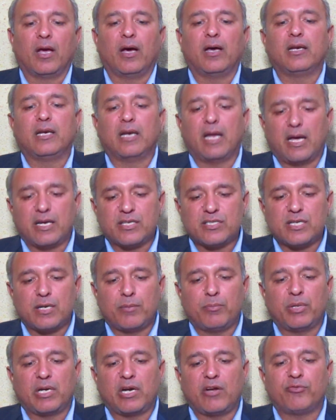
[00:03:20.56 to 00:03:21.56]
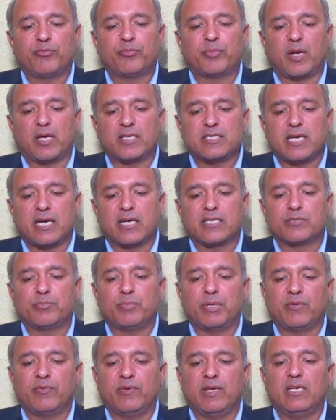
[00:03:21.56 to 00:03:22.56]
A large number of projects
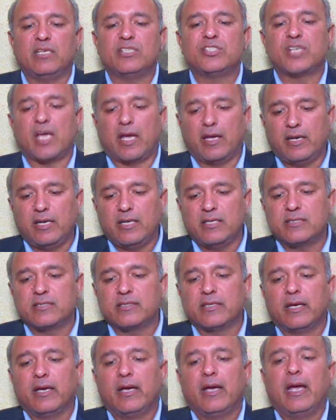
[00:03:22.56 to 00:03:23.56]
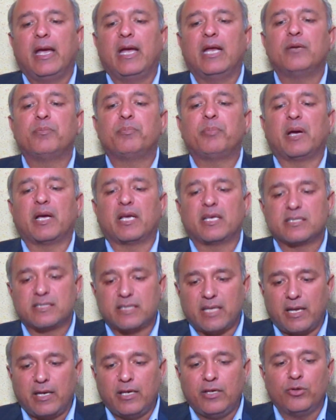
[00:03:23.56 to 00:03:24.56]
between Chinese and
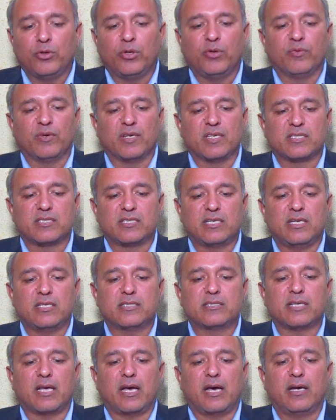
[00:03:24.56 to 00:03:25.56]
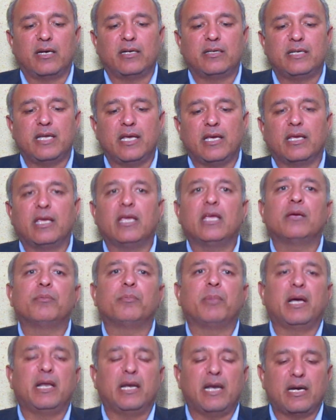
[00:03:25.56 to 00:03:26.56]
Pakistani universities are
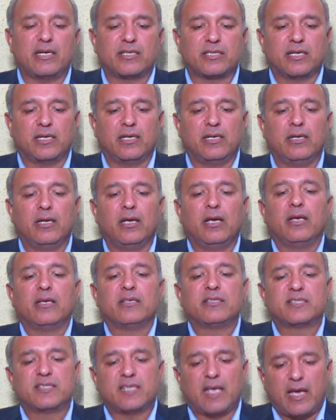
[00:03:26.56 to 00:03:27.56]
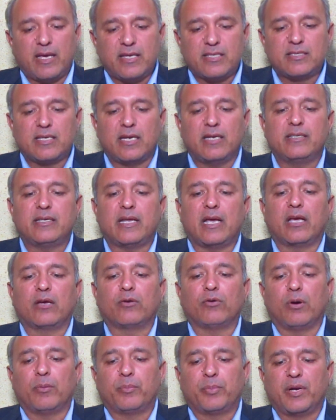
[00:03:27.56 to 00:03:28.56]
taking bilateral science and
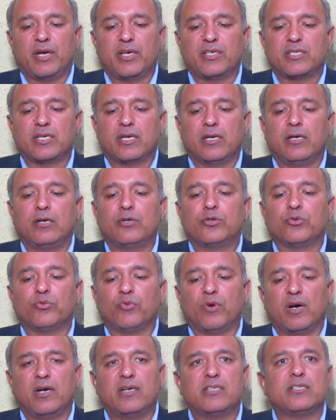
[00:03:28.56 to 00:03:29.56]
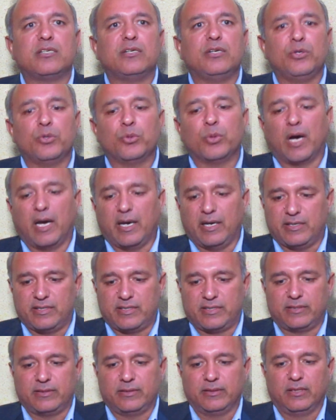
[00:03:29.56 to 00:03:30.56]
tech cooperation towards new
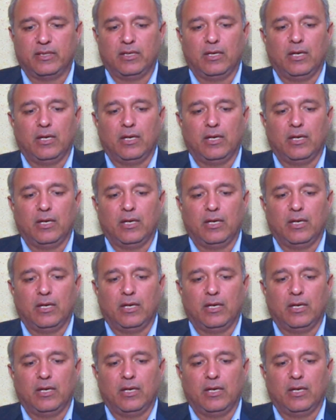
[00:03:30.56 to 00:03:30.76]
heights.